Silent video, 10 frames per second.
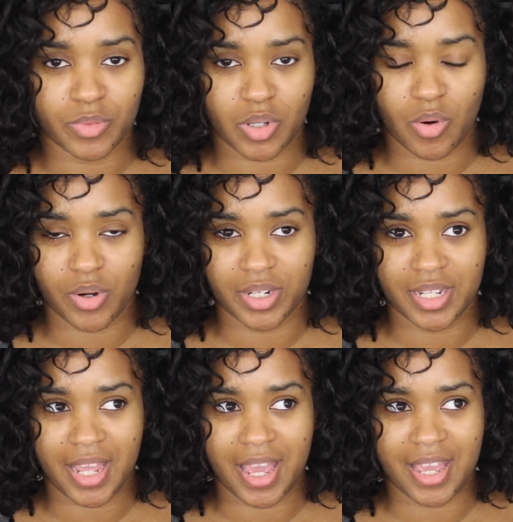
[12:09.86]

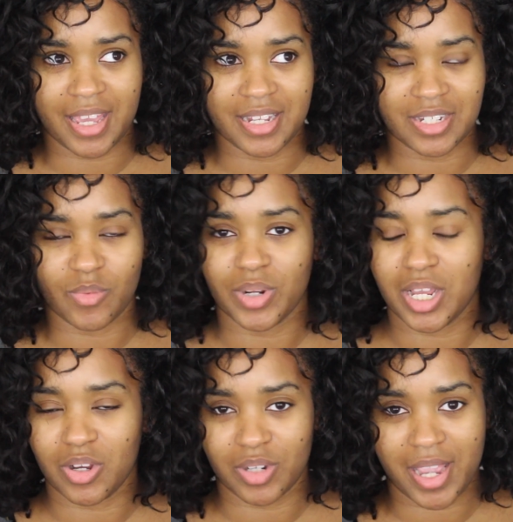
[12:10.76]
recording, and when
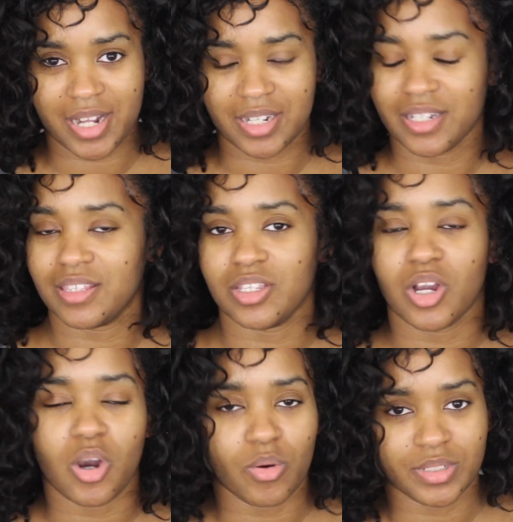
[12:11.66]
I go to edit it, the
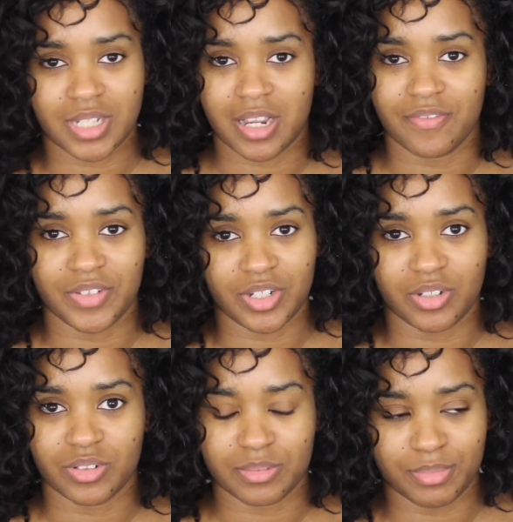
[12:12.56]
whole entire
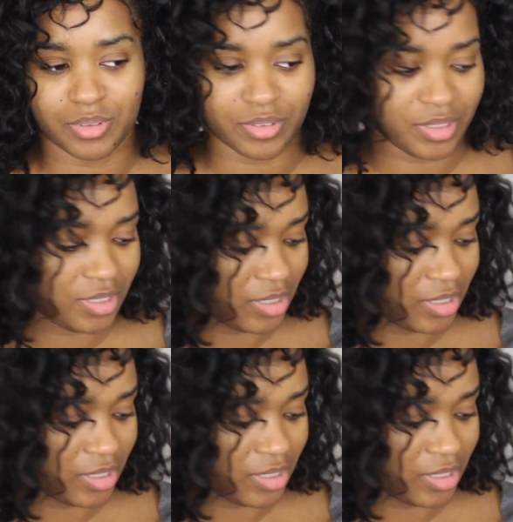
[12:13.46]
video is blurry.